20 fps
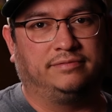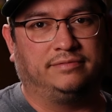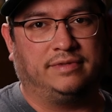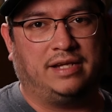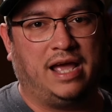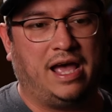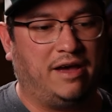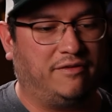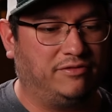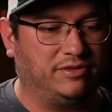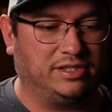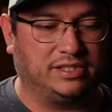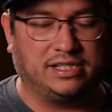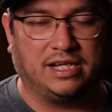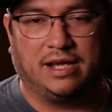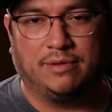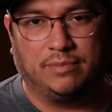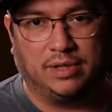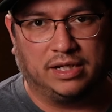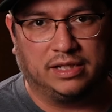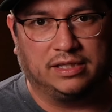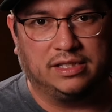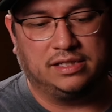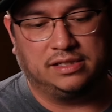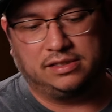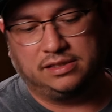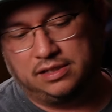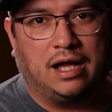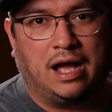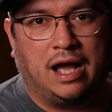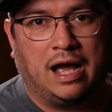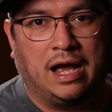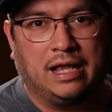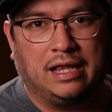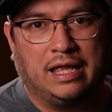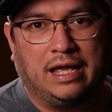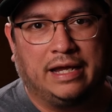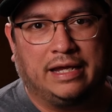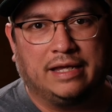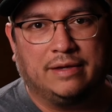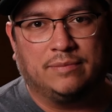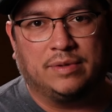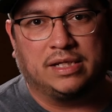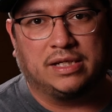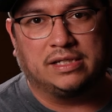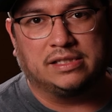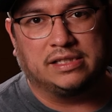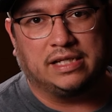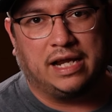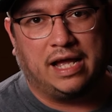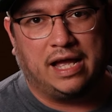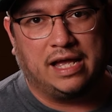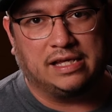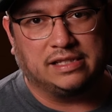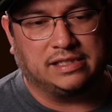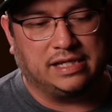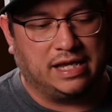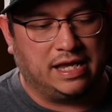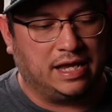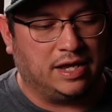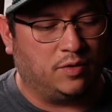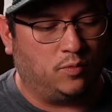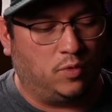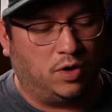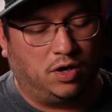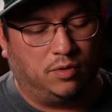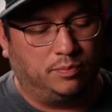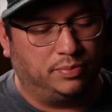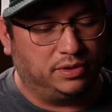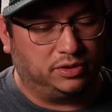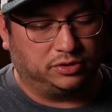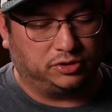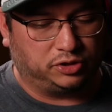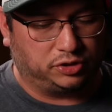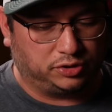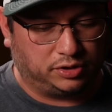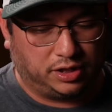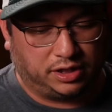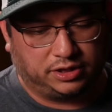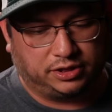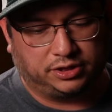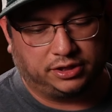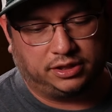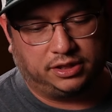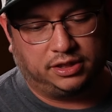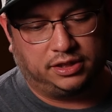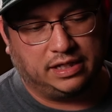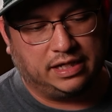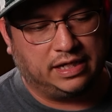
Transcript: half of the time like this. I like it because it has a well-built structure.